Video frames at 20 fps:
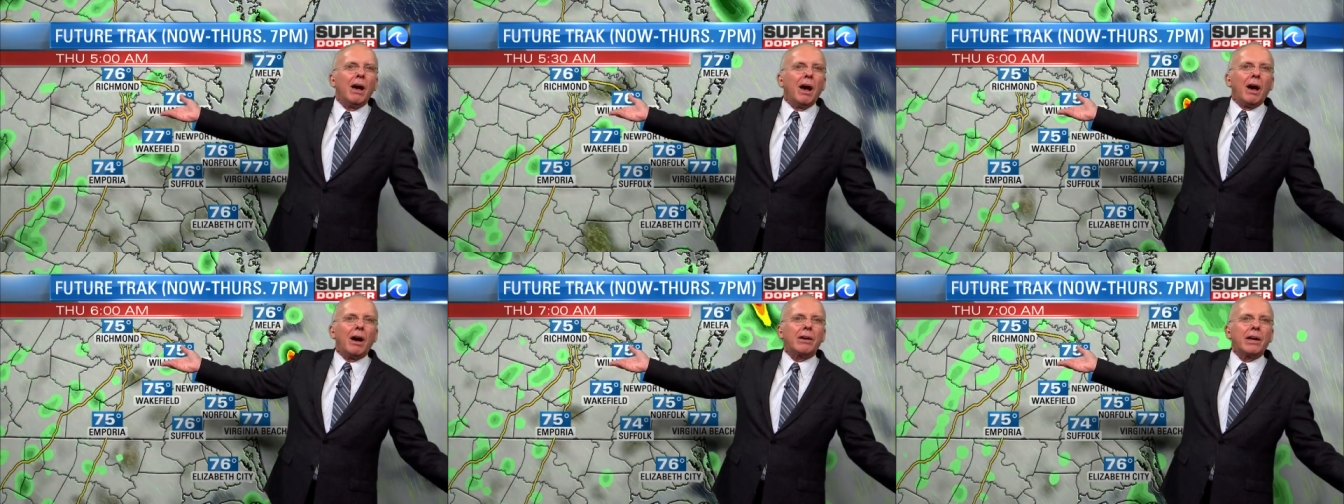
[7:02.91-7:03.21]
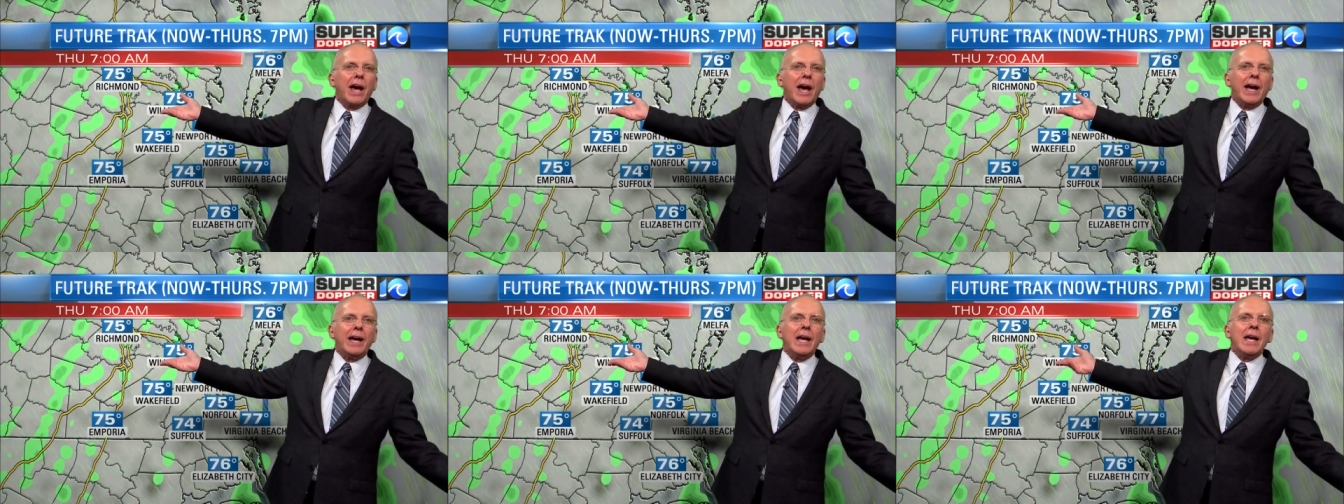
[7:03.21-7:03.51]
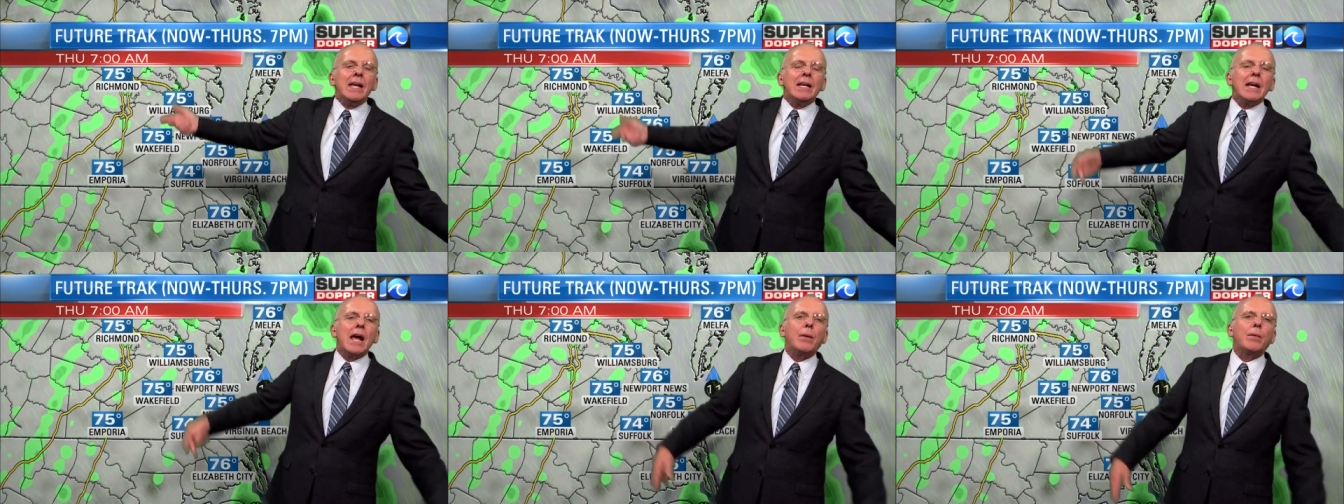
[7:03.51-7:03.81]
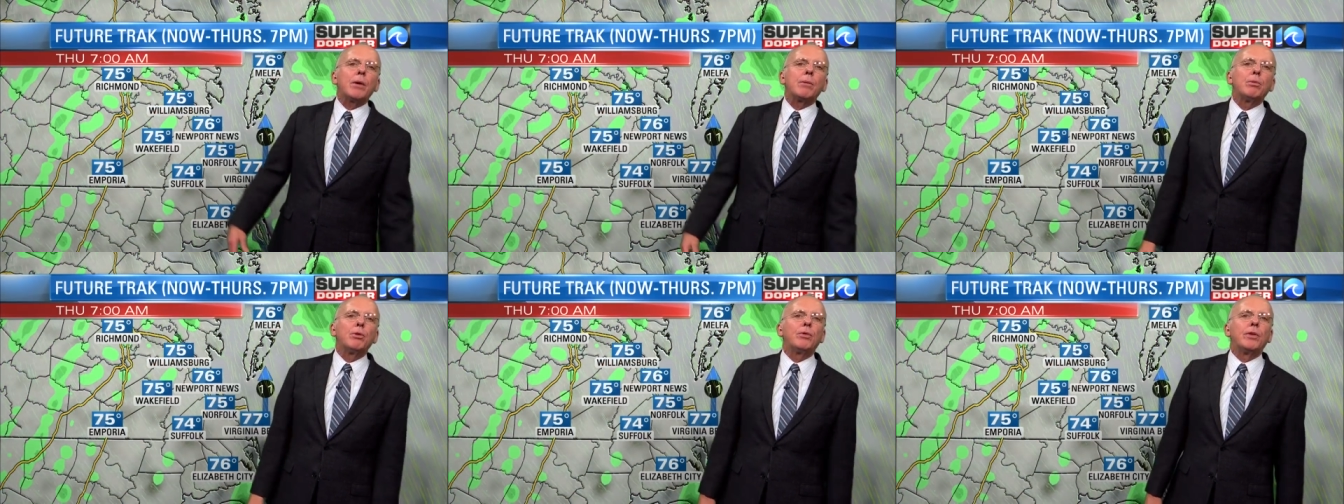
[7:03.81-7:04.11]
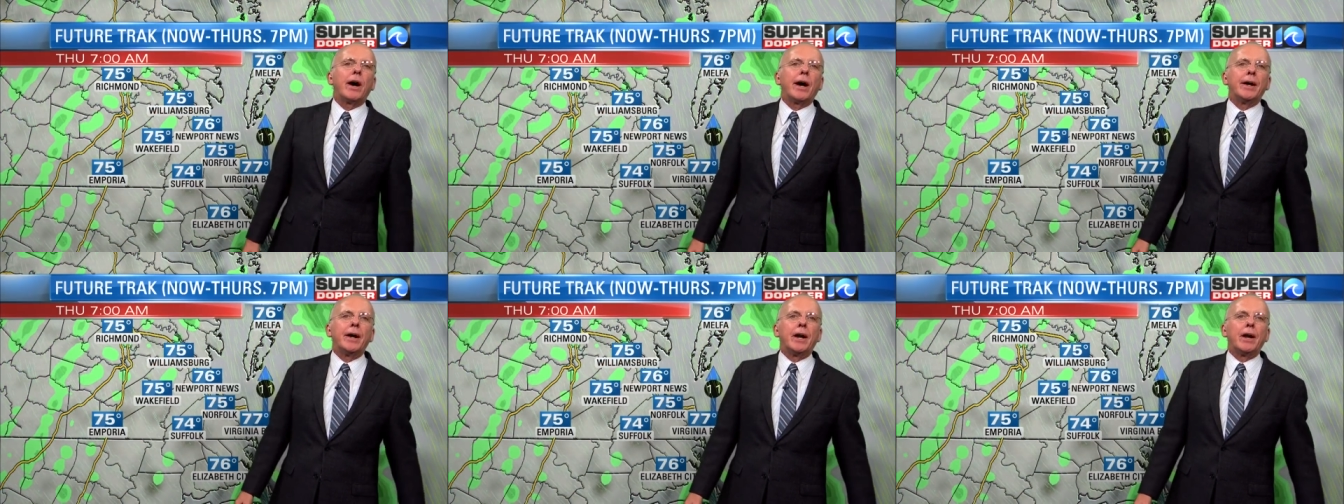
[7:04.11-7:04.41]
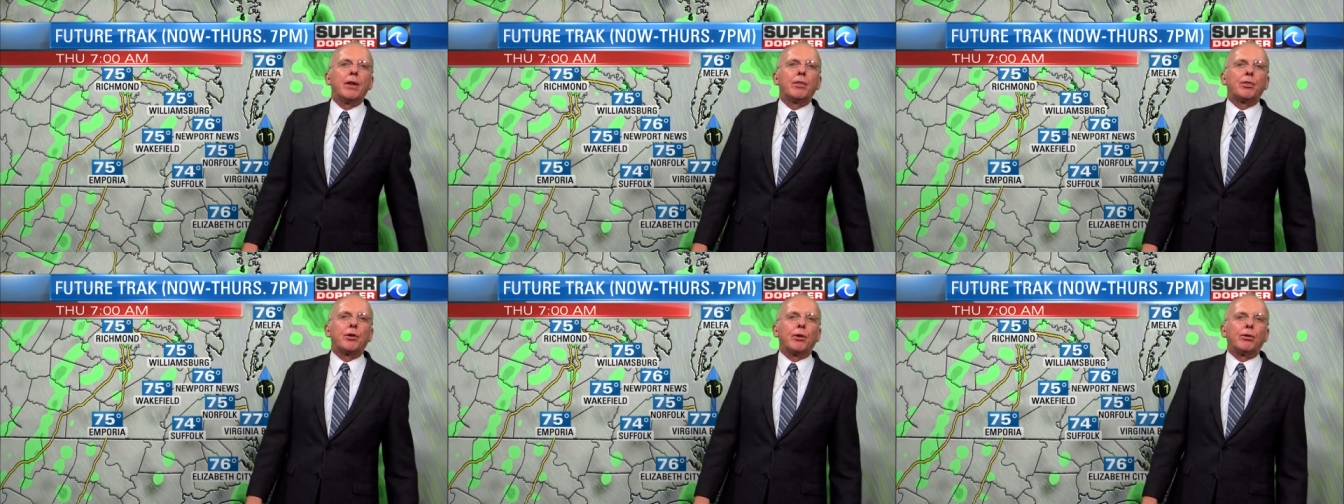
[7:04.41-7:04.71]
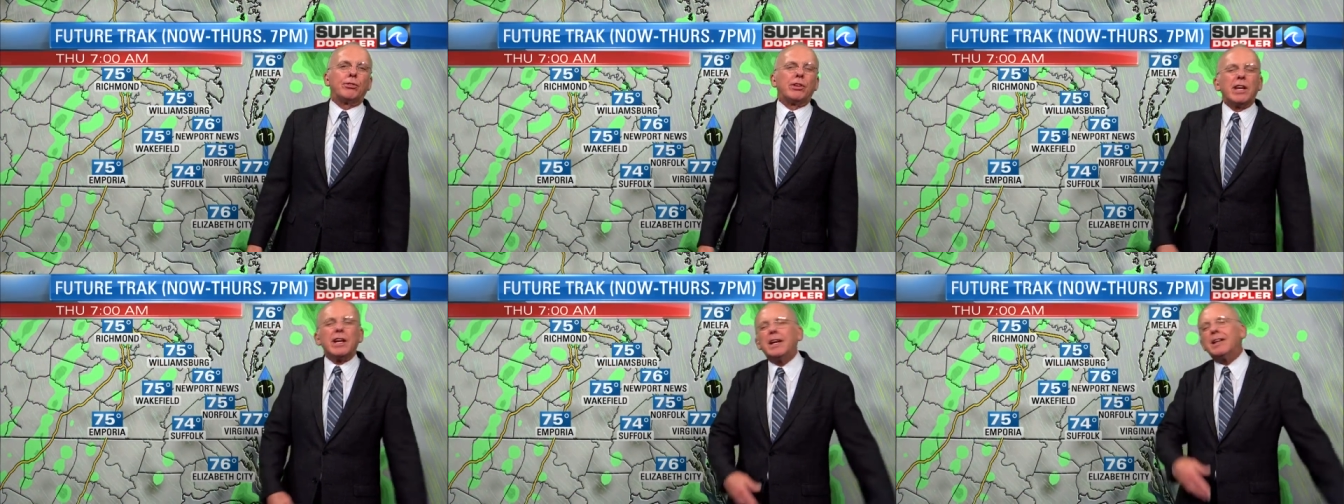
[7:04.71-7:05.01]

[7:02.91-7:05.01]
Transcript: Okay, now we move on into Thursday.